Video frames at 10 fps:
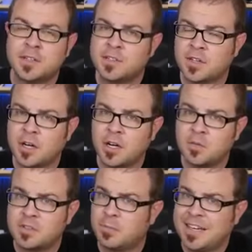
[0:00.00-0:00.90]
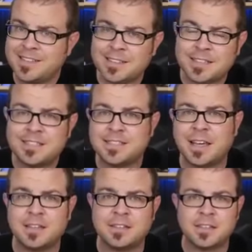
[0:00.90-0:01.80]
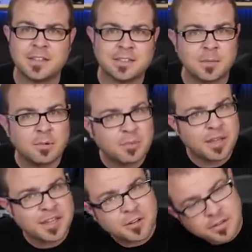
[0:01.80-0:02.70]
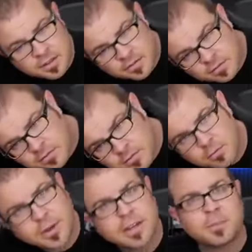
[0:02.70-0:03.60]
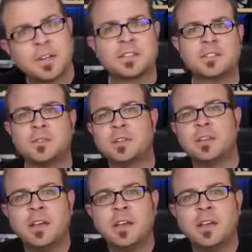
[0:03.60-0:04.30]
so the card was basically silent unless I put my ear right up next to it,